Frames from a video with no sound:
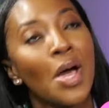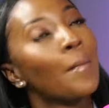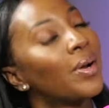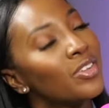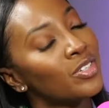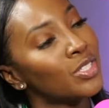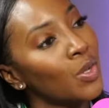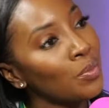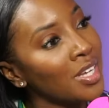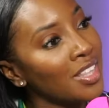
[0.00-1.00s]
But there's so
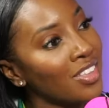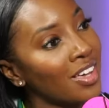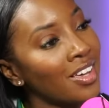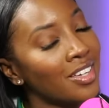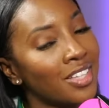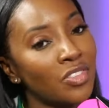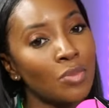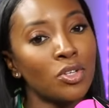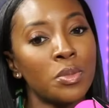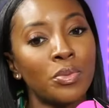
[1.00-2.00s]
many things. I think
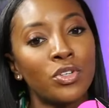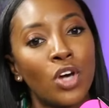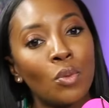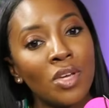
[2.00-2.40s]
most people know